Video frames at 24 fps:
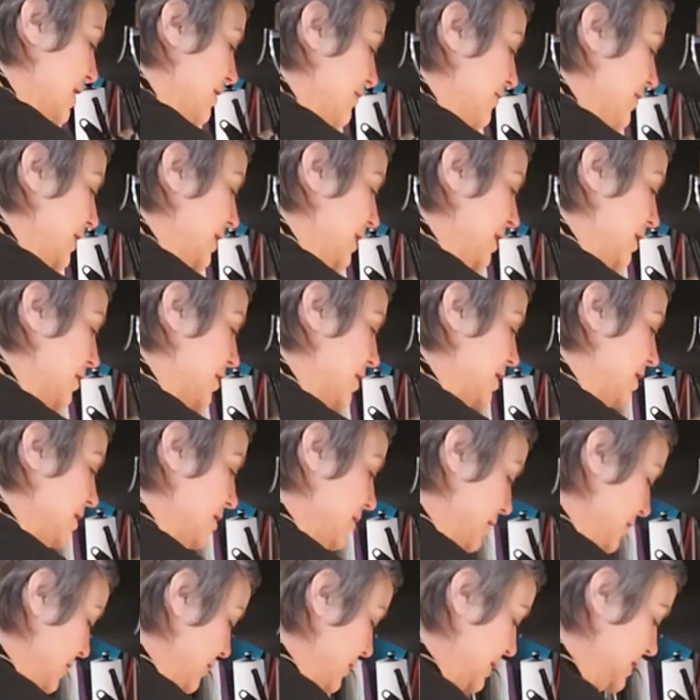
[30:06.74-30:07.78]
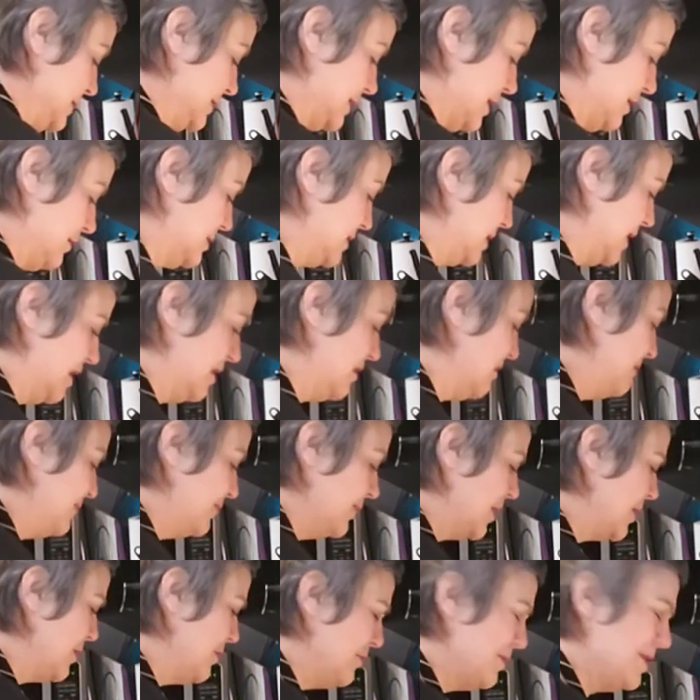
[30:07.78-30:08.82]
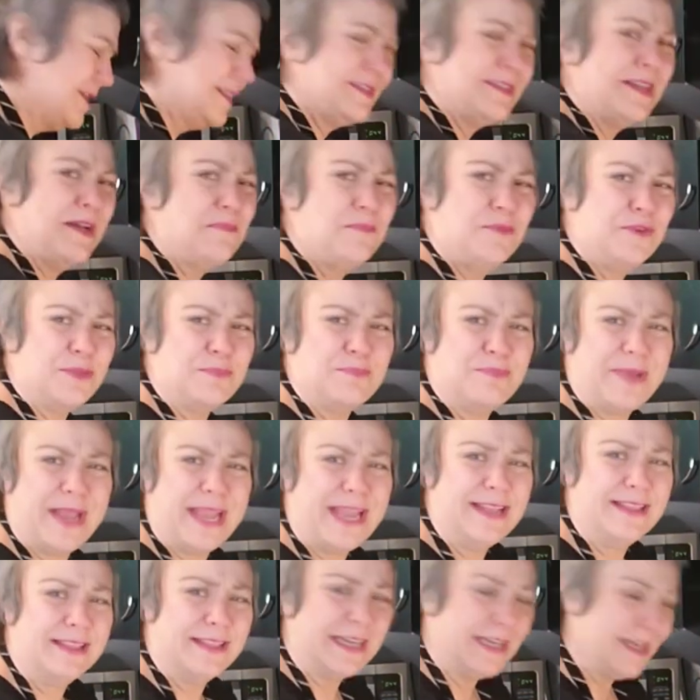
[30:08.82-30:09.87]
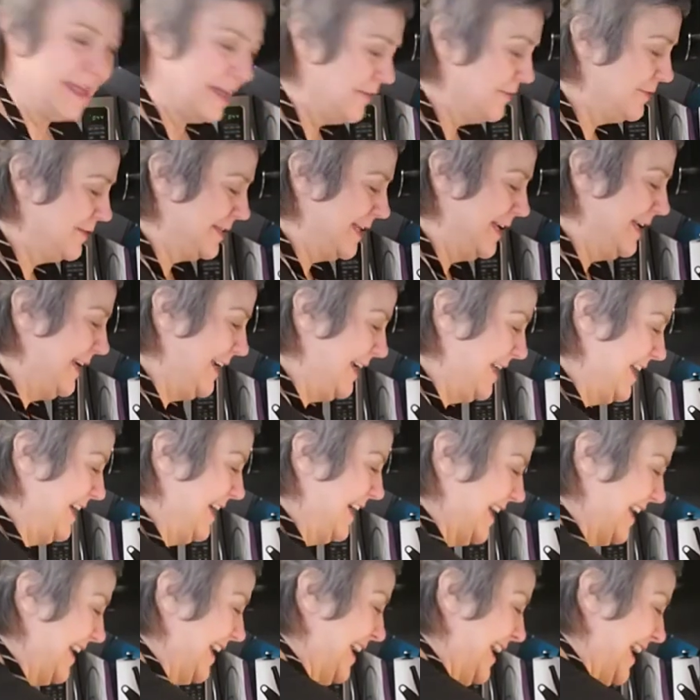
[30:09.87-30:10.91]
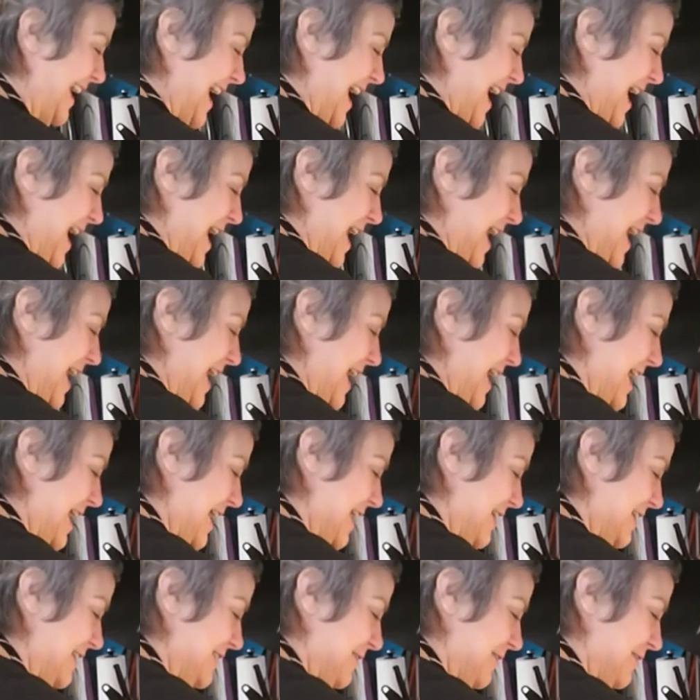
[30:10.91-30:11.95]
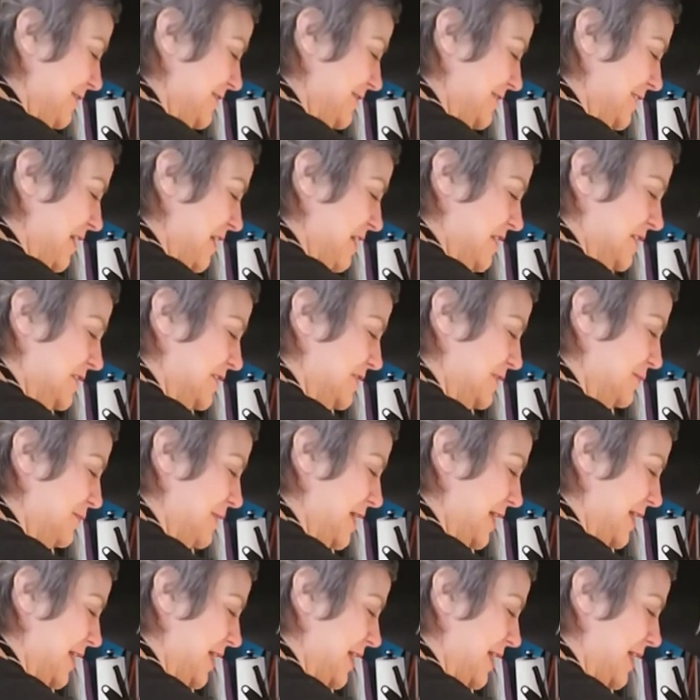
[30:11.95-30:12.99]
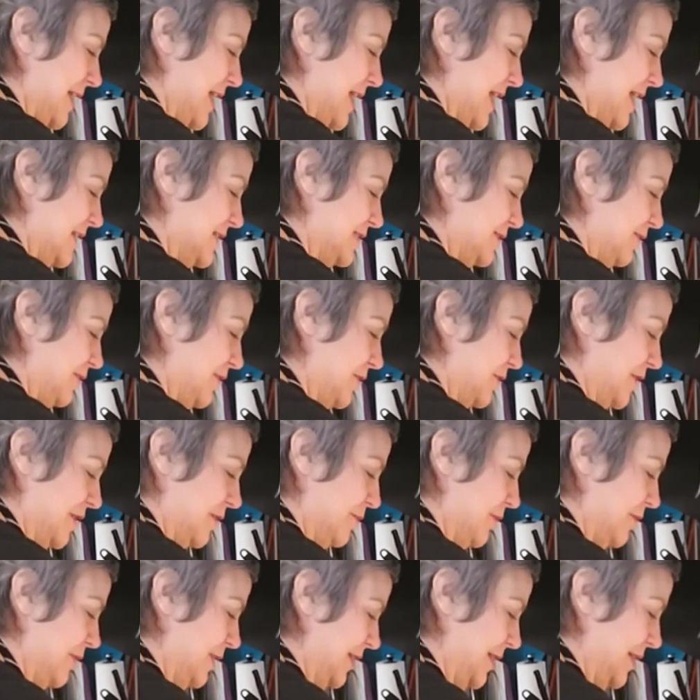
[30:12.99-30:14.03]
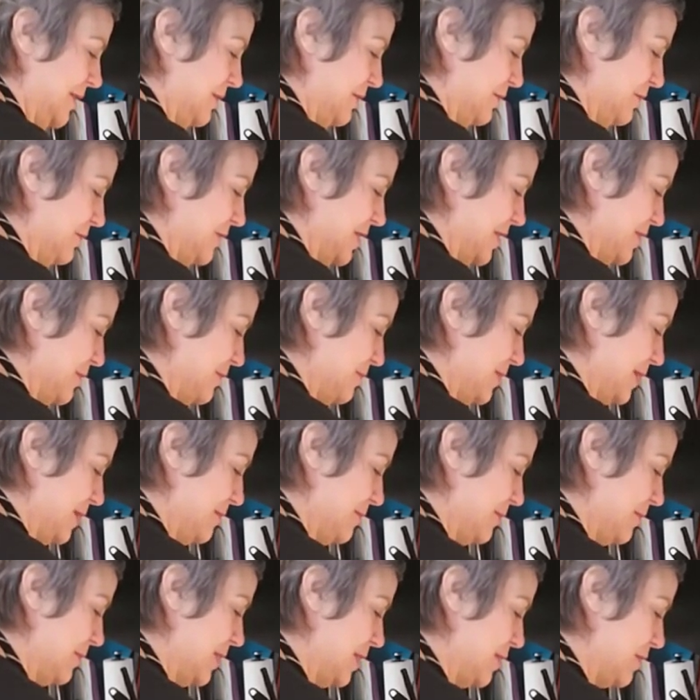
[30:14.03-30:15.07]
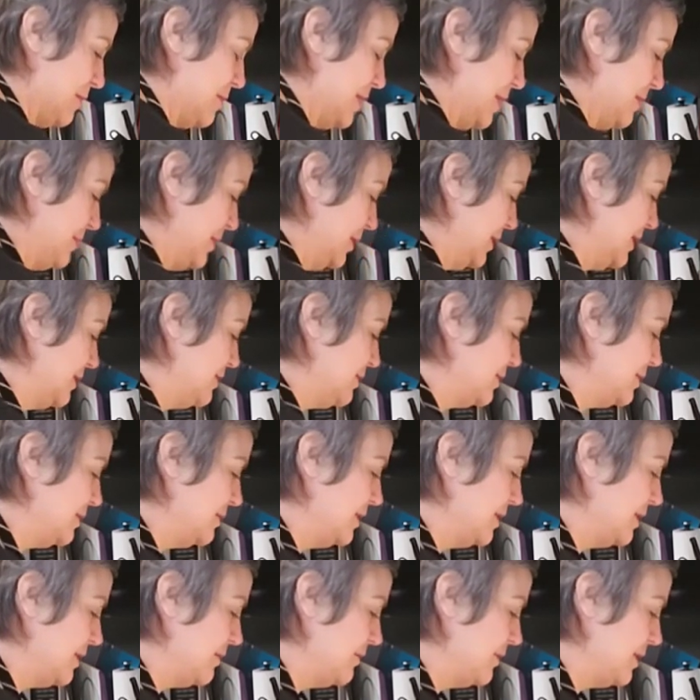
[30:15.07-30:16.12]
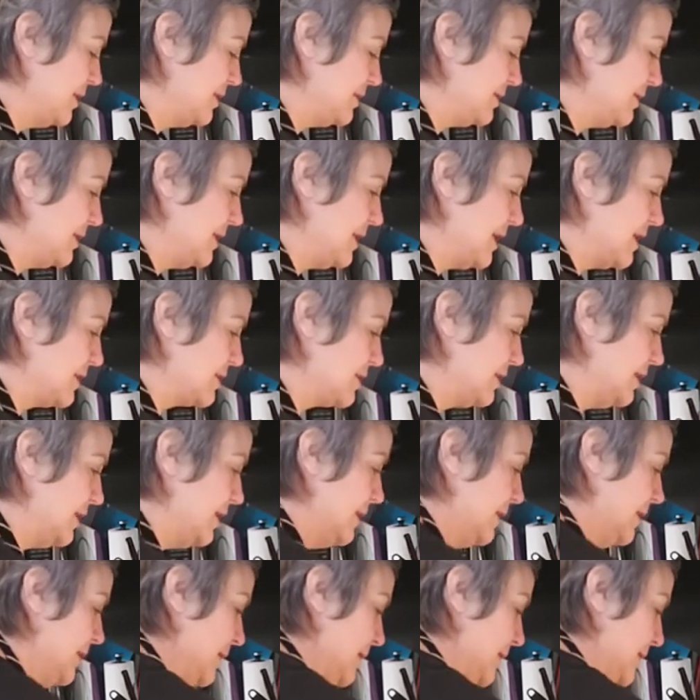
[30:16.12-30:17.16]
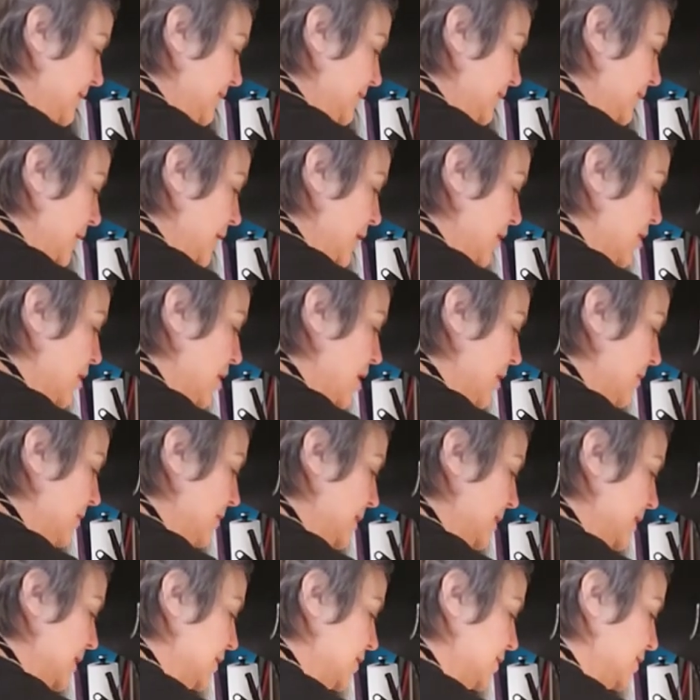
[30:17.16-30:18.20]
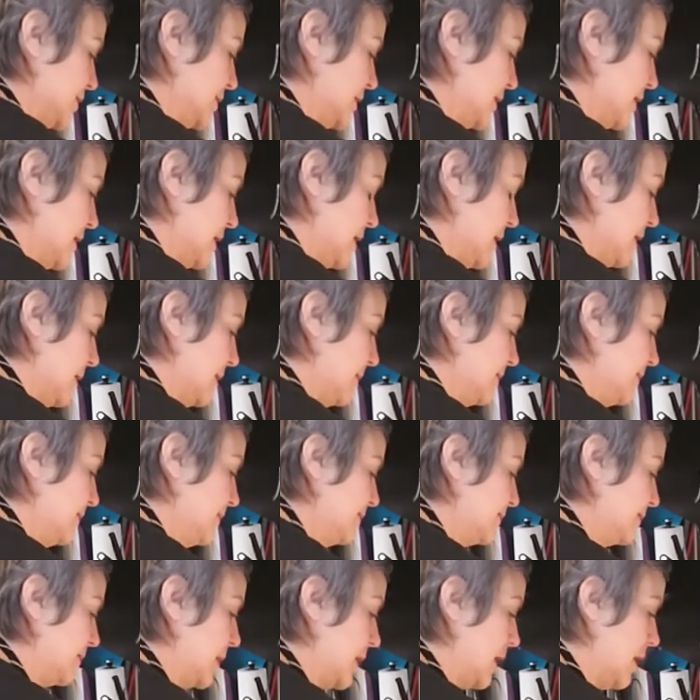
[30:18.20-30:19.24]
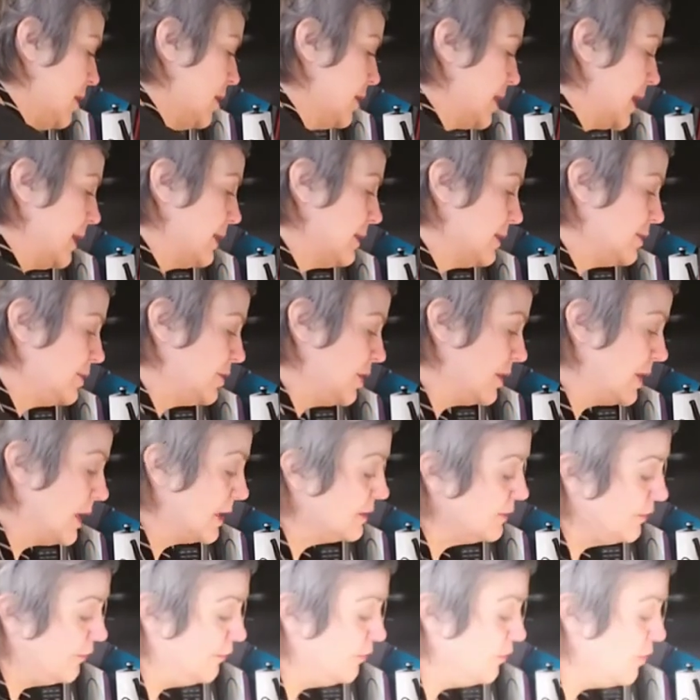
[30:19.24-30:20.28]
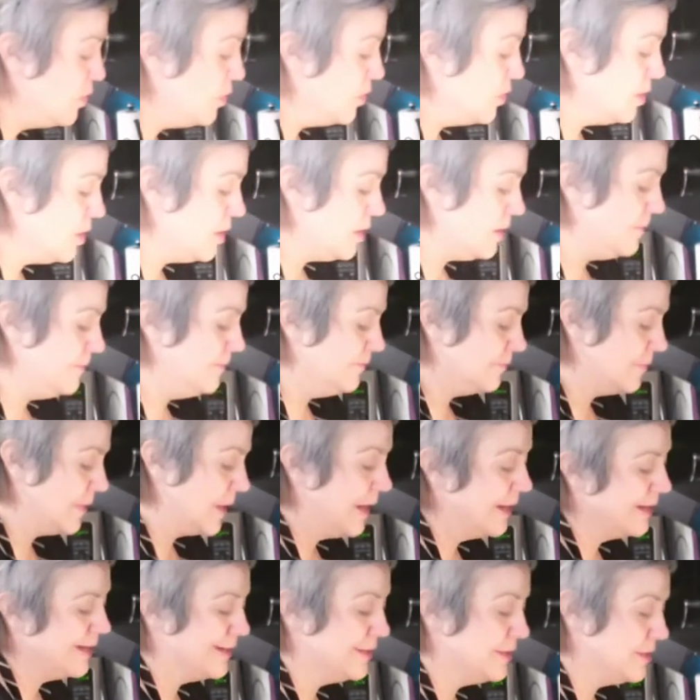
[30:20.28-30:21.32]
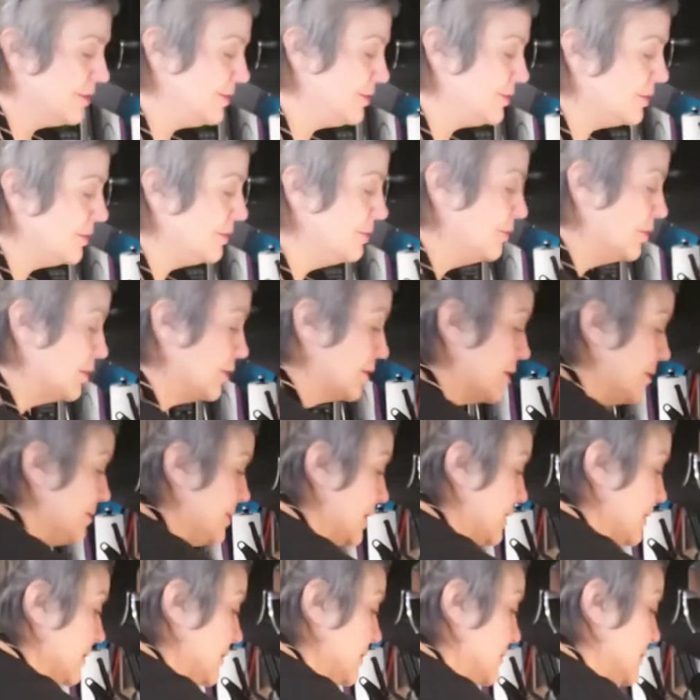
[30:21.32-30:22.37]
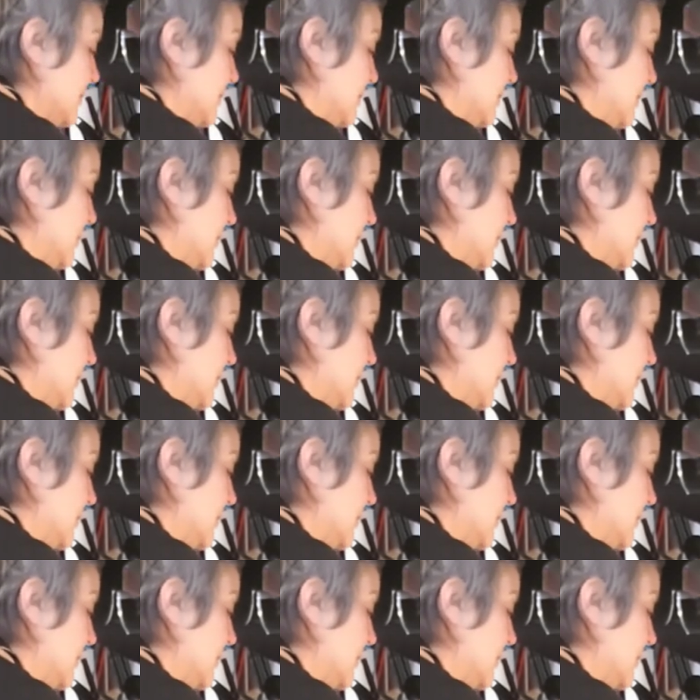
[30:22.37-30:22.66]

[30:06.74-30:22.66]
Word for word: a funny article once that was like, what's up with bay leaves? and it was kind of just making a case for what, you know, why do people, why are people into it and what does it actually accomplish? Um, okay, so that's four. I'm gonna do two more because